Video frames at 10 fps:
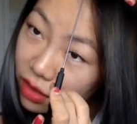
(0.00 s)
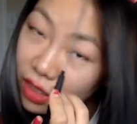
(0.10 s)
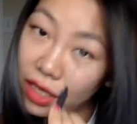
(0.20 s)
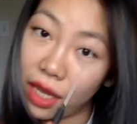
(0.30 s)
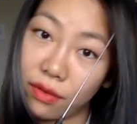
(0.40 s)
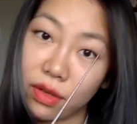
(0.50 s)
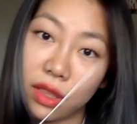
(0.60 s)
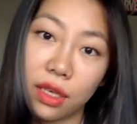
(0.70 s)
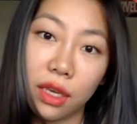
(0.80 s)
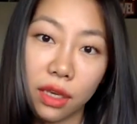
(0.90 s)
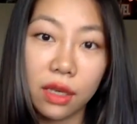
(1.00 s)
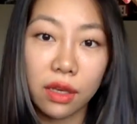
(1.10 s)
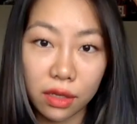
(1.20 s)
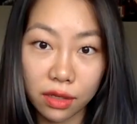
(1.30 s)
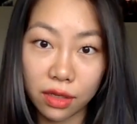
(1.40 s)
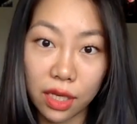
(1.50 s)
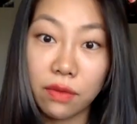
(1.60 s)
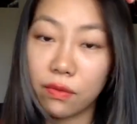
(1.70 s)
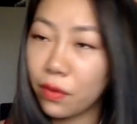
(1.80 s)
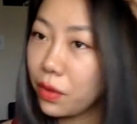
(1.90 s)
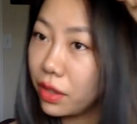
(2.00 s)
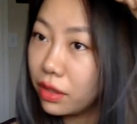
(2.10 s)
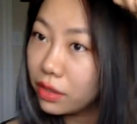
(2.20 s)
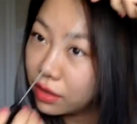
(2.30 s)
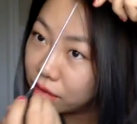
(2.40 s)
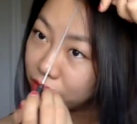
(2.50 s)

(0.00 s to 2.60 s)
get everything in foil.